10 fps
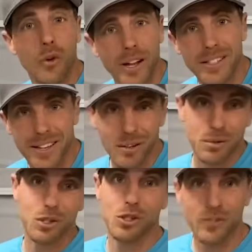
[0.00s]
crane scale,
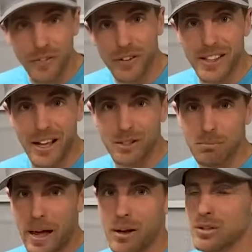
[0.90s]
which is fifty thousand
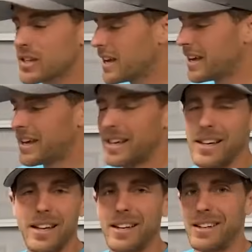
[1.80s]
pounds,
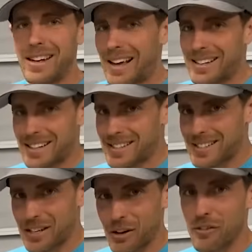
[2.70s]
not
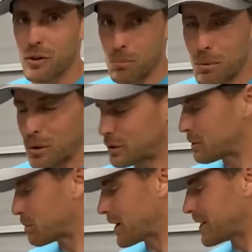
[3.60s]
necessary for most of
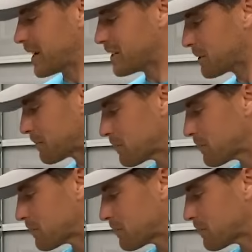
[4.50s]
the brake tests.